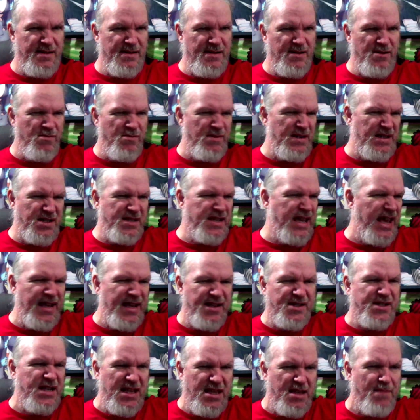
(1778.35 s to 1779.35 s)
We just can't
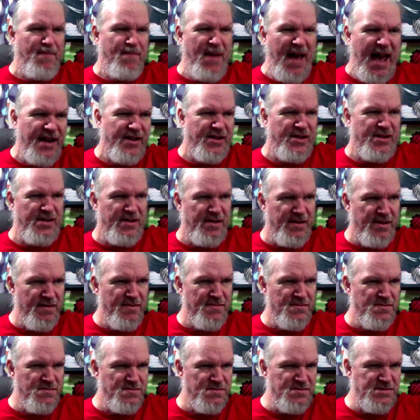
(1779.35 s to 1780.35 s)
see the pattern
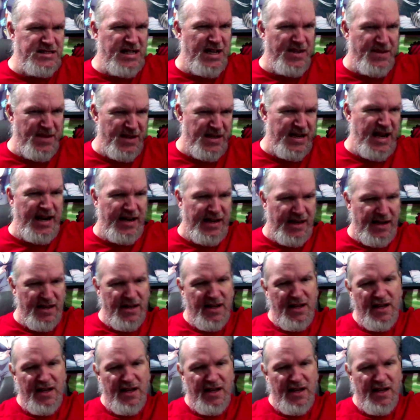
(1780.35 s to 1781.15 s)
in the data.